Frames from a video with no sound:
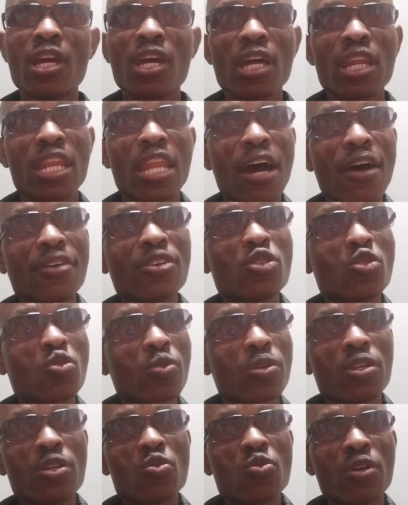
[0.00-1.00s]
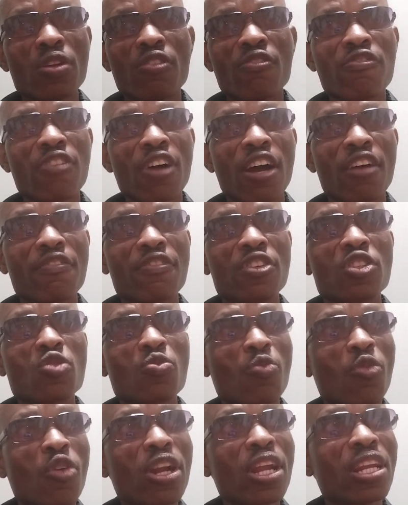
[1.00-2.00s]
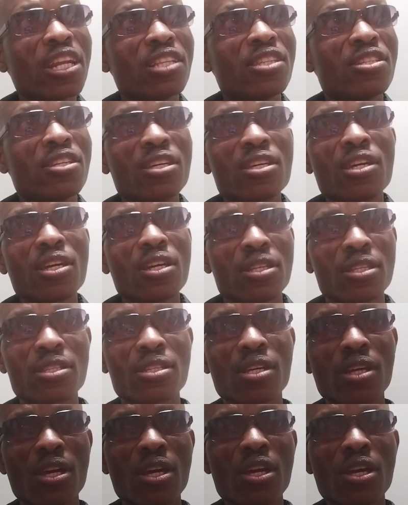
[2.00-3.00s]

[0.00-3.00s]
and now it's 2025. It's more than a decade,